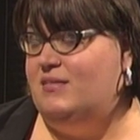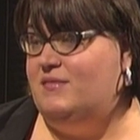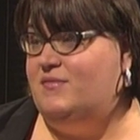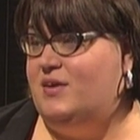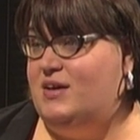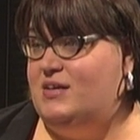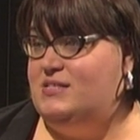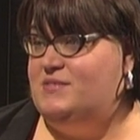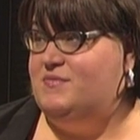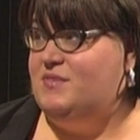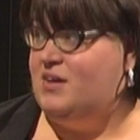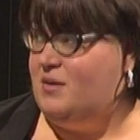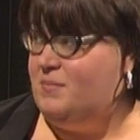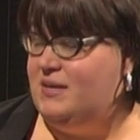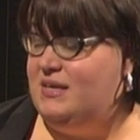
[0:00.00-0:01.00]
The first
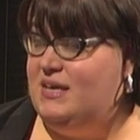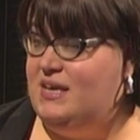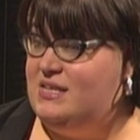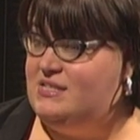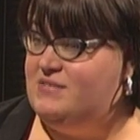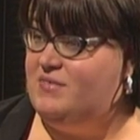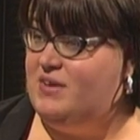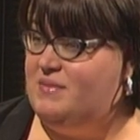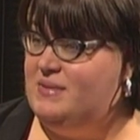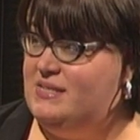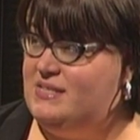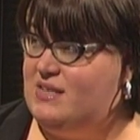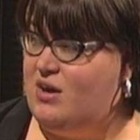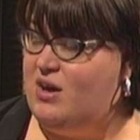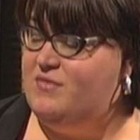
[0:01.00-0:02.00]
couple of years of
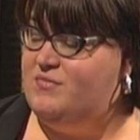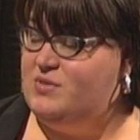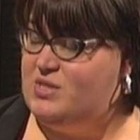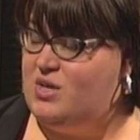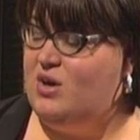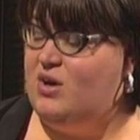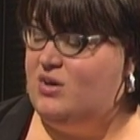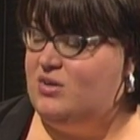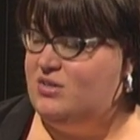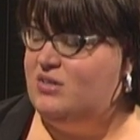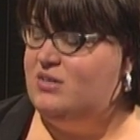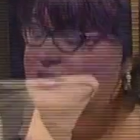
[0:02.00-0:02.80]
Emily's life was hard.